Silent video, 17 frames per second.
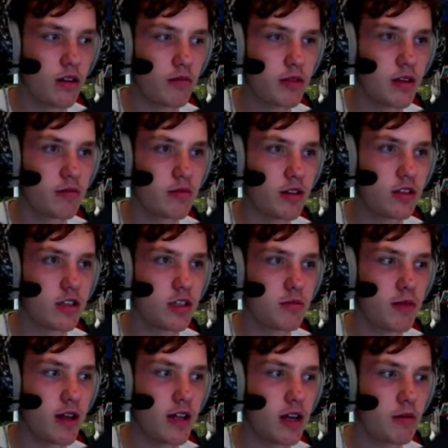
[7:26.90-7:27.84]
I'm tempted to
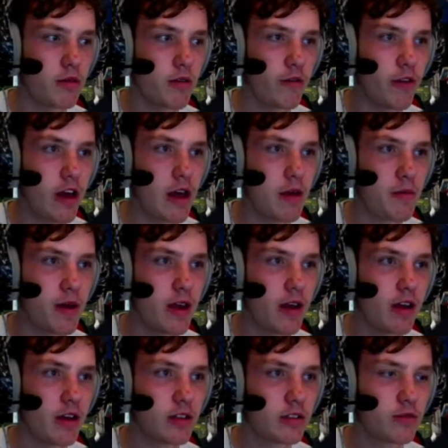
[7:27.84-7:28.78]
speed up a fair
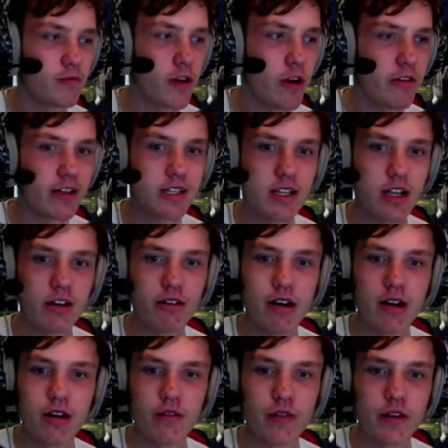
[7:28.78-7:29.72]
bit. It's very slow
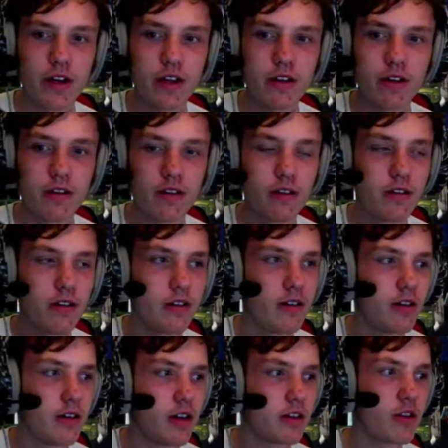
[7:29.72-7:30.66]
out of here.
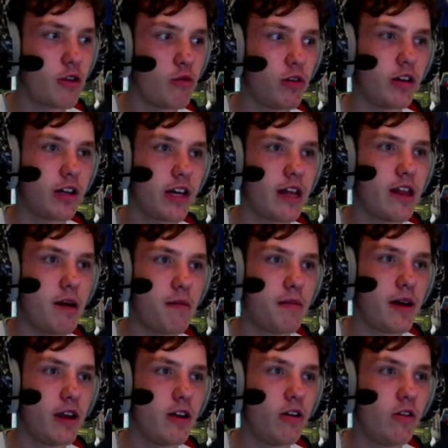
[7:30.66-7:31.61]
And I do want to get
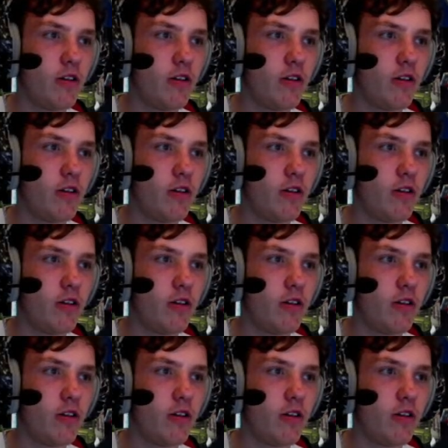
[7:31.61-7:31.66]
that bell